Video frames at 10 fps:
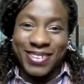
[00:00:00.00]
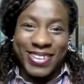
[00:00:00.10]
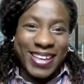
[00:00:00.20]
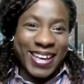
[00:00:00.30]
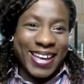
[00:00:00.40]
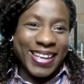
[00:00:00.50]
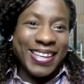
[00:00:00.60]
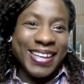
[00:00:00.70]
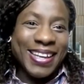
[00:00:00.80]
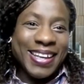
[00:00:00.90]
Okay.
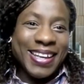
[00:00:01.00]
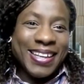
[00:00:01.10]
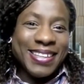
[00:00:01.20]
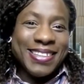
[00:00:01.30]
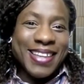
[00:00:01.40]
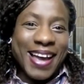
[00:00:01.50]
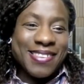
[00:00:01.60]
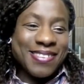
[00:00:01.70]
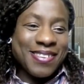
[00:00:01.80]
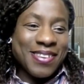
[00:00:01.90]

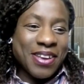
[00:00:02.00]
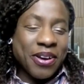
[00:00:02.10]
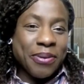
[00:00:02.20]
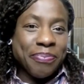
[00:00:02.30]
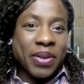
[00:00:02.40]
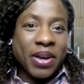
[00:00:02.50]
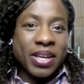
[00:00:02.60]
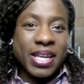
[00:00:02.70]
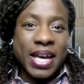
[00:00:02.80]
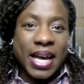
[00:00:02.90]
Nice to know.
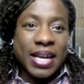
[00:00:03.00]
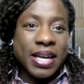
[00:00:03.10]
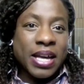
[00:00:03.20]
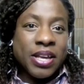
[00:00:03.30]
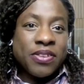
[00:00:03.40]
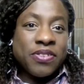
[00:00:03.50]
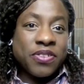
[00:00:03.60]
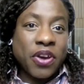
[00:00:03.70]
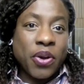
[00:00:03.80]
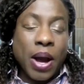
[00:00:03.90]
Okay.
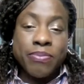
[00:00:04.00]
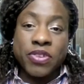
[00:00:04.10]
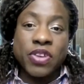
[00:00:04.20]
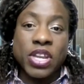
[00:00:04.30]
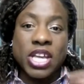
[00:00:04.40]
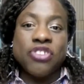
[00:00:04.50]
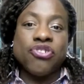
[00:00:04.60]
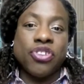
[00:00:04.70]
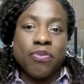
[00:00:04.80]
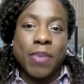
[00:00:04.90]
So I'm just going to
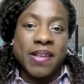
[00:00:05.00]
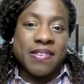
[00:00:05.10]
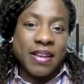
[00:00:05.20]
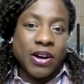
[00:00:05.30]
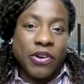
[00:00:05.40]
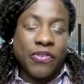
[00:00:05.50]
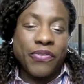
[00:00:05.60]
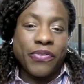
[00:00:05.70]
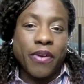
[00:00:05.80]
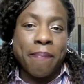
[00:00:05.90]
introduce
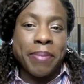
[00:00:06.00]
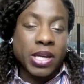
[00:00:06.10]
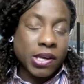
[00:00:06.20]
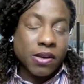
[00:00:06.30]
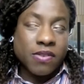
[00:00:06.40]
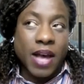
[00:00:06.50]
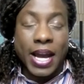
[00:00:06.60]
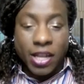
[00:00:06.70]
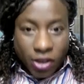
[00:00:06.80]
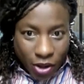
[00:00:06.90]
myself because
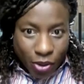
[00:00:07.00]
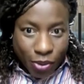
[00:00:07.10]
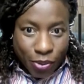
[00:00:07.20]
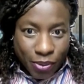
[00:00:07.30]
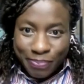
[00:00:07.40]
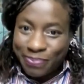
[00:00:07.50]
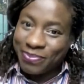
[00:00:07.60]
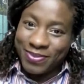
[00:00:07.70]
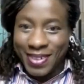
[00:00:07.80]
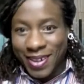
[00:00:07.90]
I know,
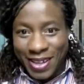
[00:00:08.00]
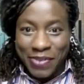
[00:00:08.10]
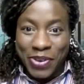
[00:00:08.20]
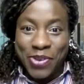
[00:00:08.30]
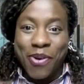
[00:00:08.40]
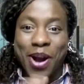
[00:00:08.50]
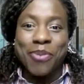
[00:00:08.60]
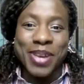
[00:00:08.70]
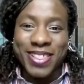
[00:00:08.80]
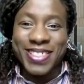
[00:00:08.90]
even though I
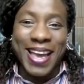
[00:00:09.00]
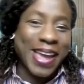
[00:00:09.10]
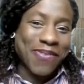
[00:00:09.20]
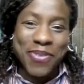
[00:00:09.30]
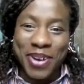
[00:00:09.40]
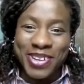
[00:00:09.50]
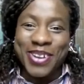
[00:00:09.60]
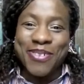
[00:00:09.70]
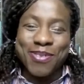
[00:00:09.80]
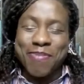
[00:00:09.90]
wish that everyone
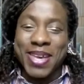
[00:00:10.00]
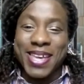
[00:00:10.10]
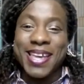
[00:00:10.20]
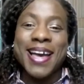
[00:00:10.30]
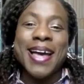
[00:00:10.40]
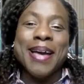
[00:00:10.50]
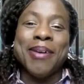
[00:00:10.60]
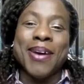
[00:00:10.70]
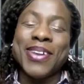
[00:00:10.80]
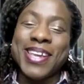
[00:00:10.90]
knows me, but I'm
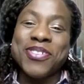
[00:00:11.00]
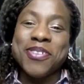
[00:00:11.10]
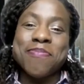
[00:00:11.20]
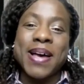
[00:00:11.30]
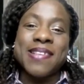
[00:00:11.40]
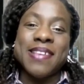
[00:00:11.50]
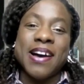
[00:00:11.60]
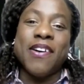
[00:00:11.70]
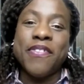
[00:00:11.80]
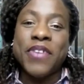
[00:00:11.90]
going to introduce
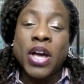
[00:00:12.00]
myself.